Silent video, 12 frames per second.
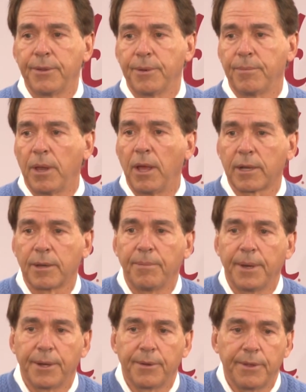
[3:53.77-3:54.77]
They're blocking
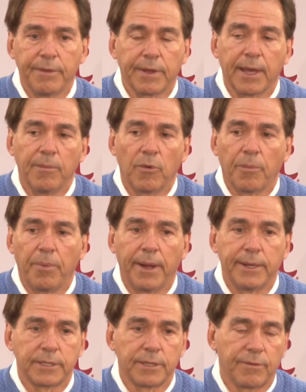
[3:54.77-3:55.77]
better. They've got more
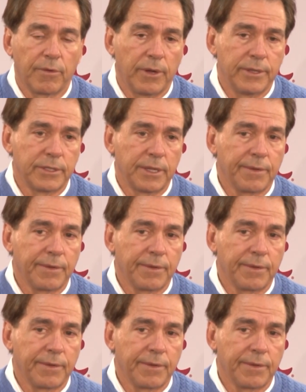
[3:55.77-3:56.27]
positive runs.